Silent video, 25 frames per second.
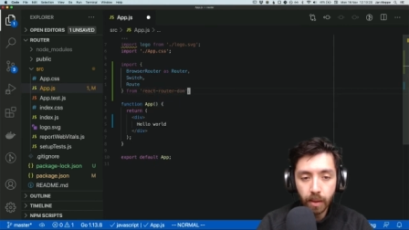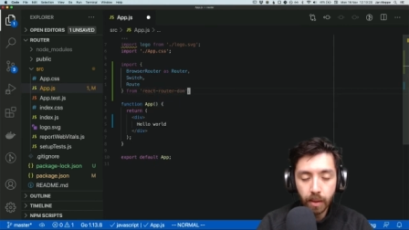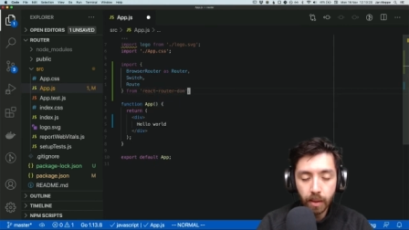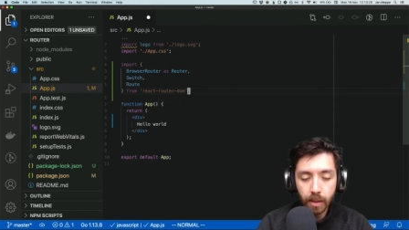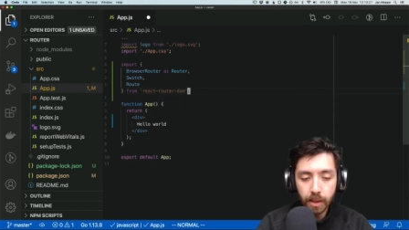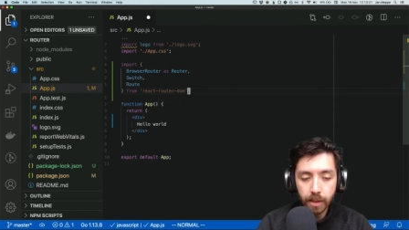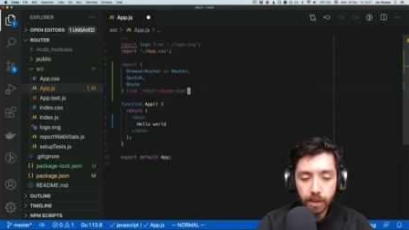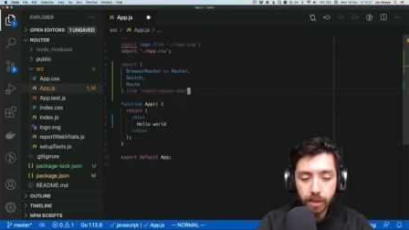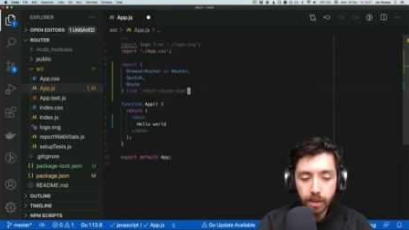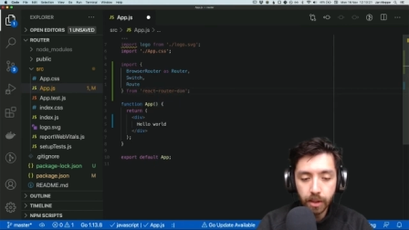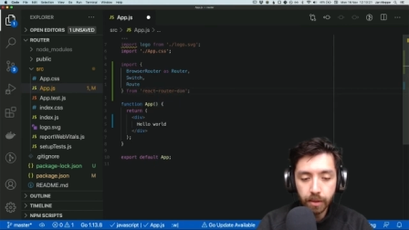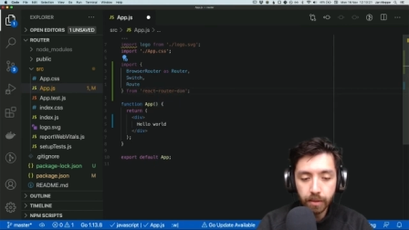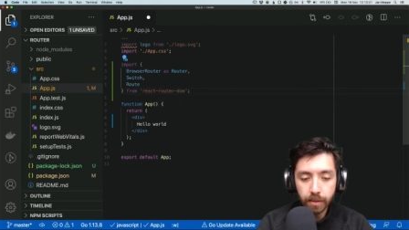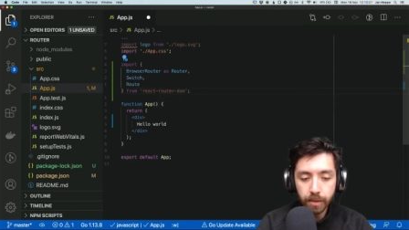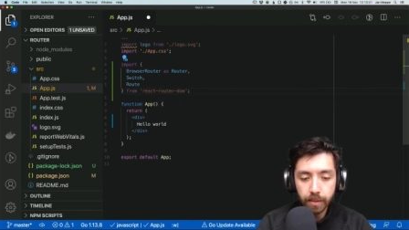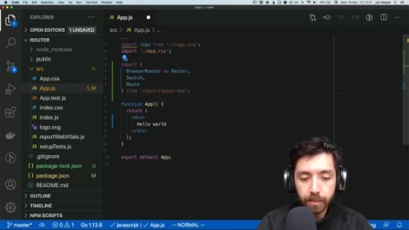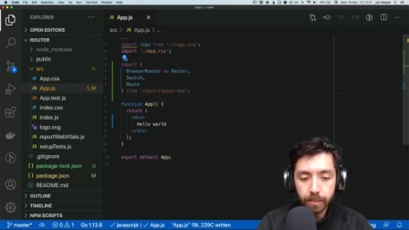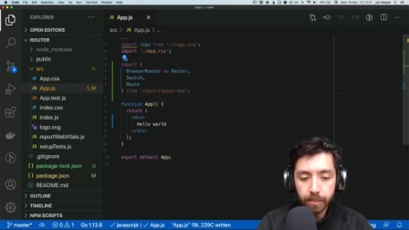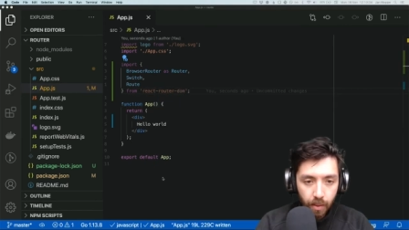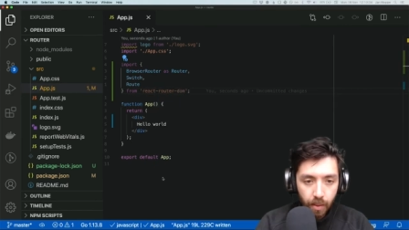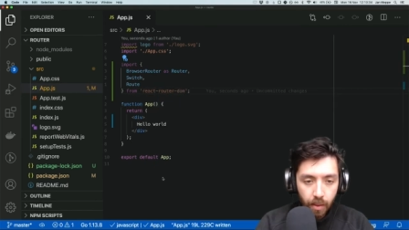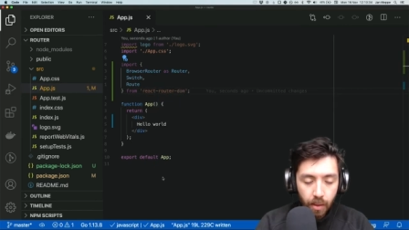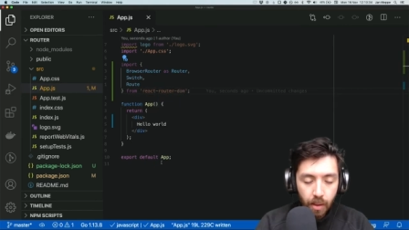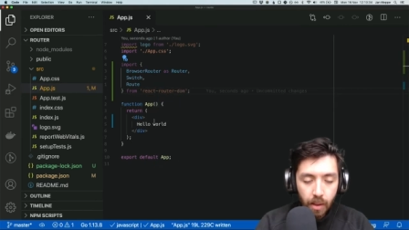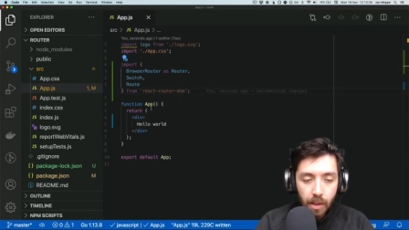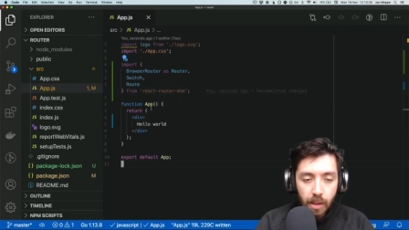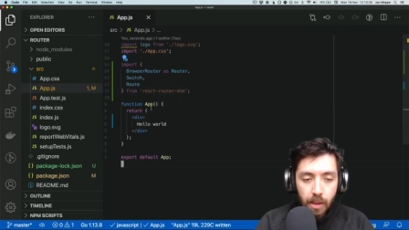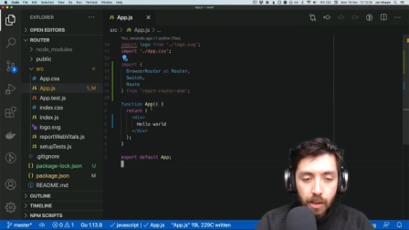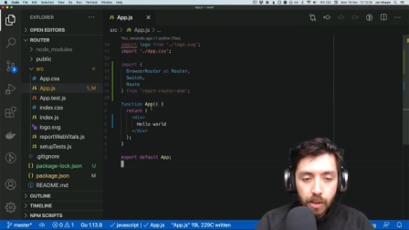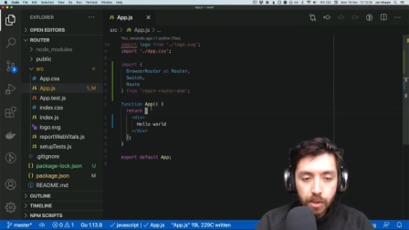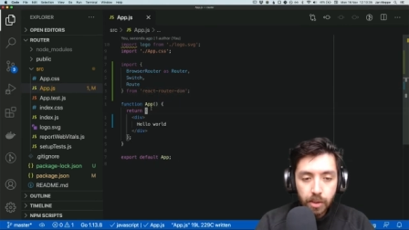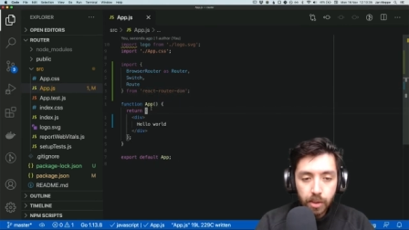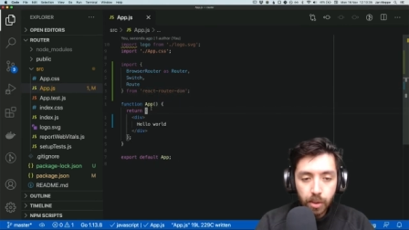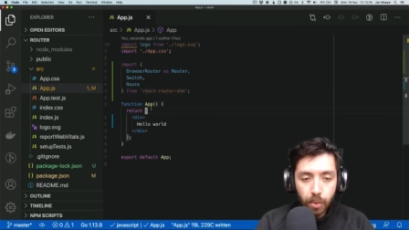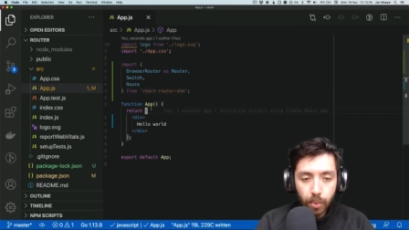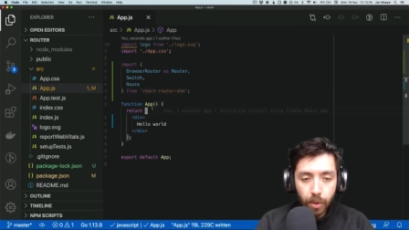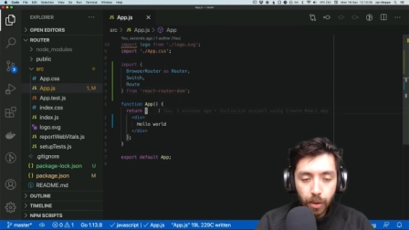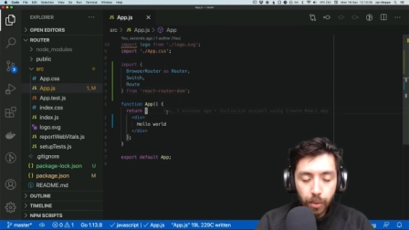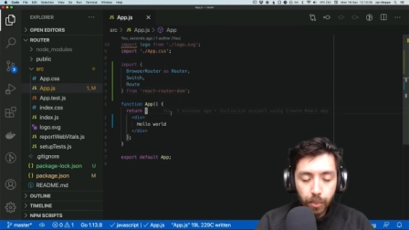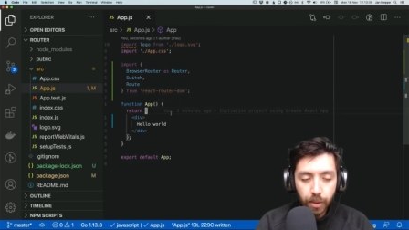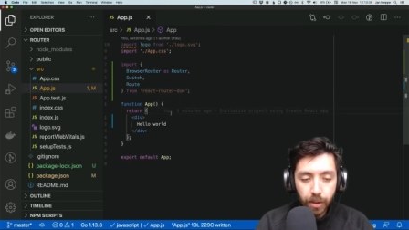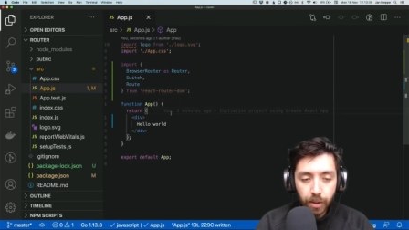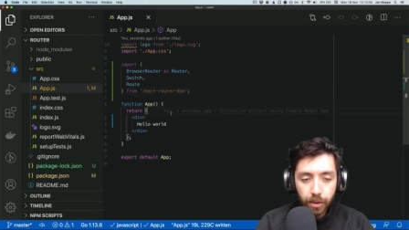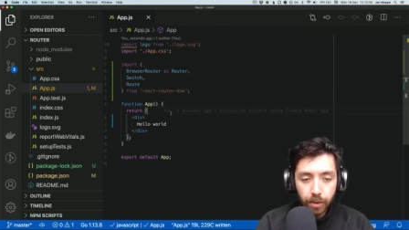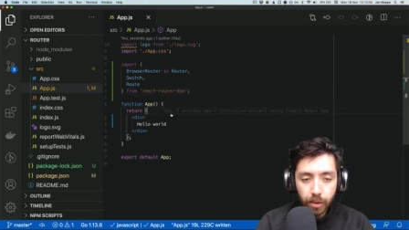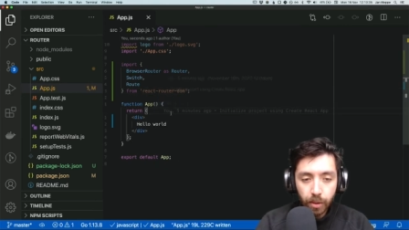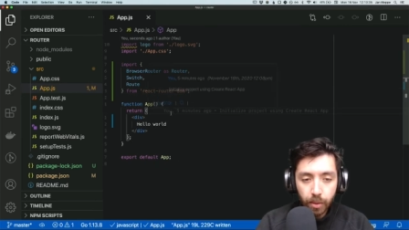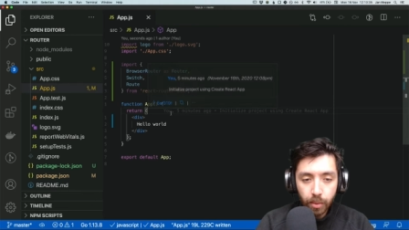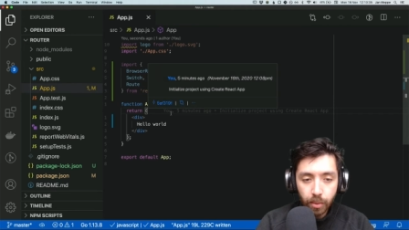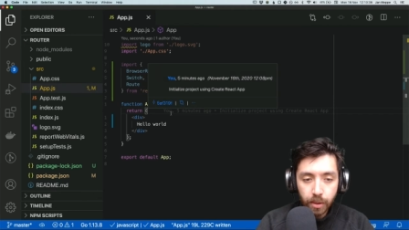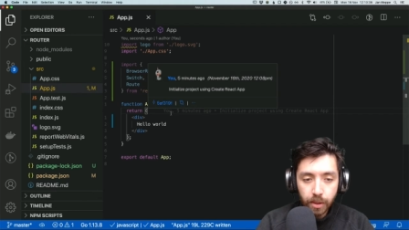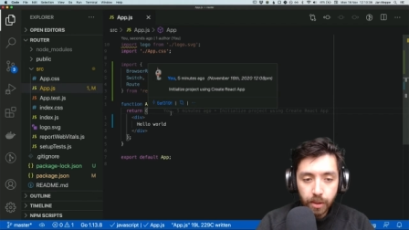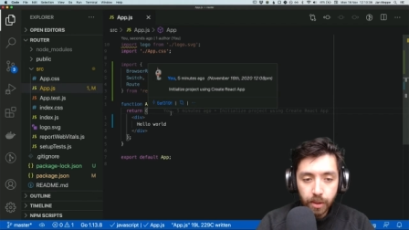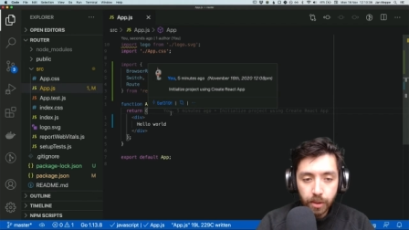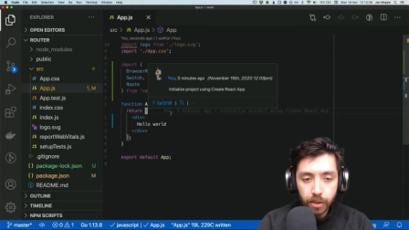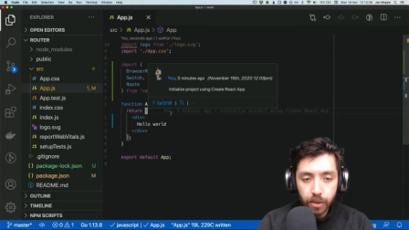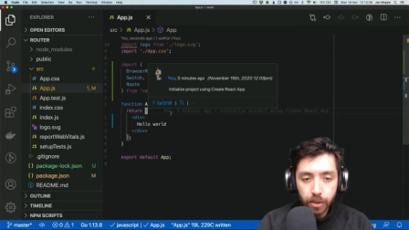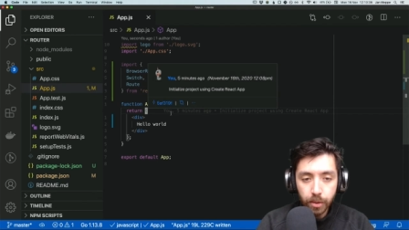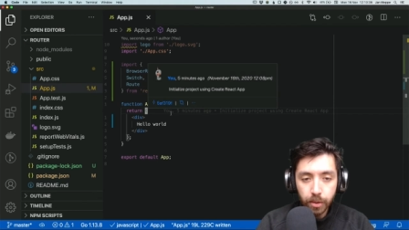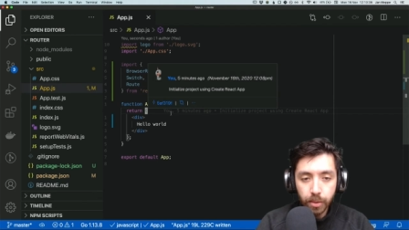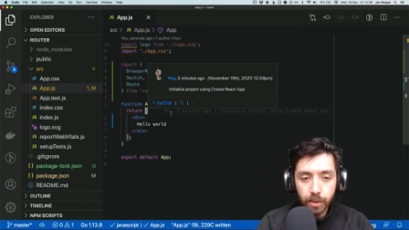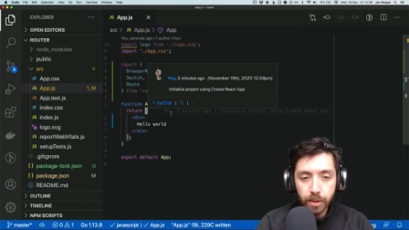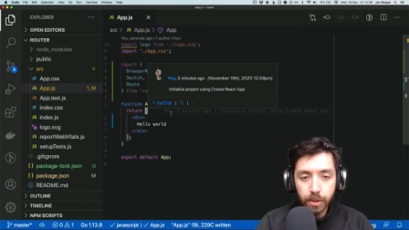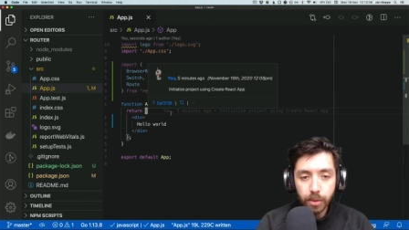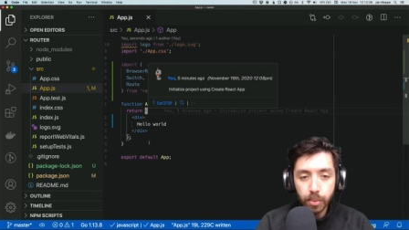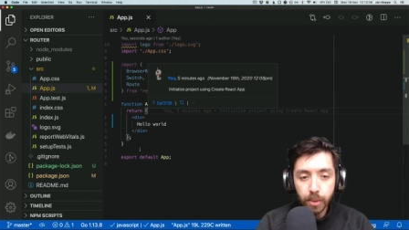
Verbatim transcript: Let's save it. So what we are going to do is